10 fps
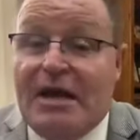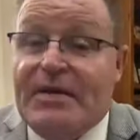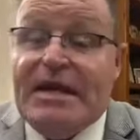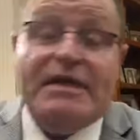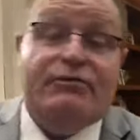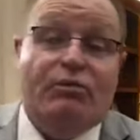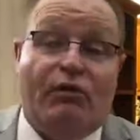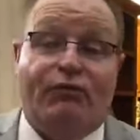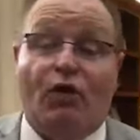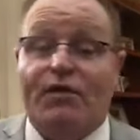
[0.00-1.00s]
Maybe even
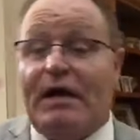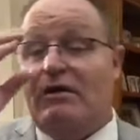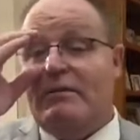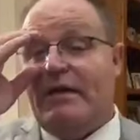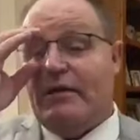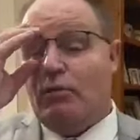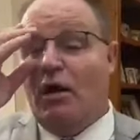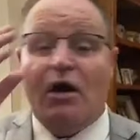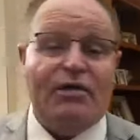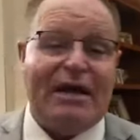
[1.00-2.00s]
before they were married,
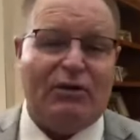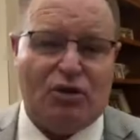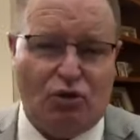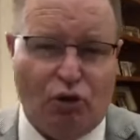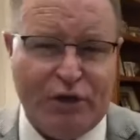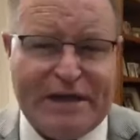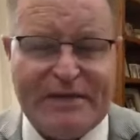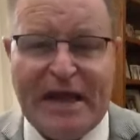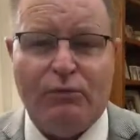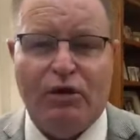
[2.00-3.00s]
while they were
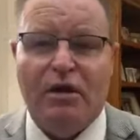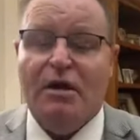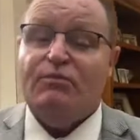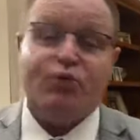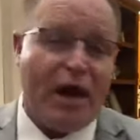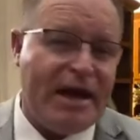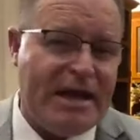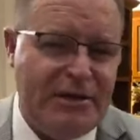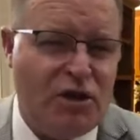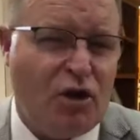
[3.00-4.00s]
courting, they were
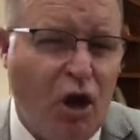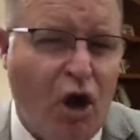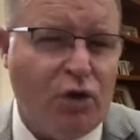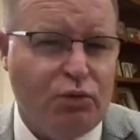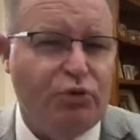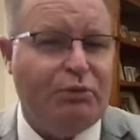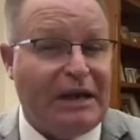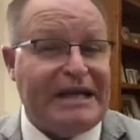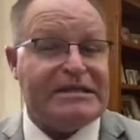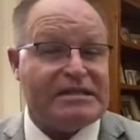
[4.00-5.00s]
praying that God would
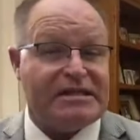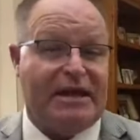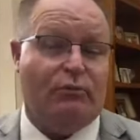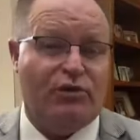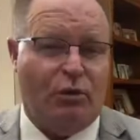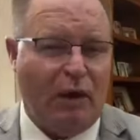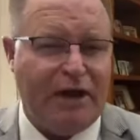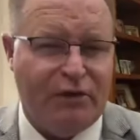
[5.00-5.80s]
bless them with a